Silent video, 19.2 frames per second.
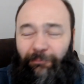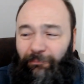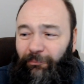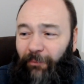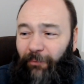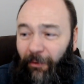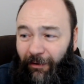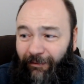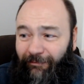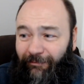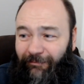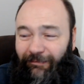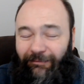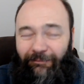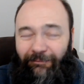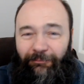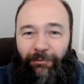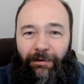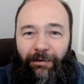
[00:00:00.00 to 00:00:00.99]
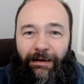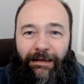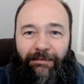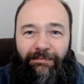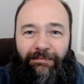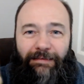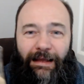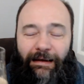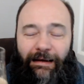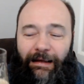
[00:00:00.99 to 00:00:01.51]
What? Why are you
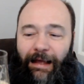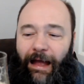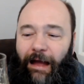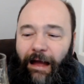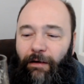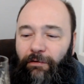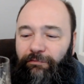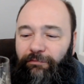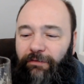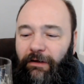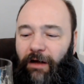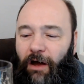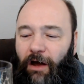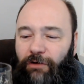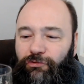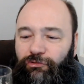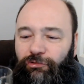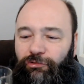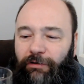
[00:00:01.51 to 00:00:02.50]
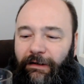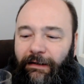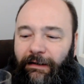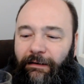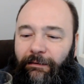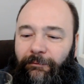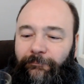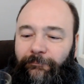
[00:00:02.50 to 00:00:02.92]
sending it out of the country?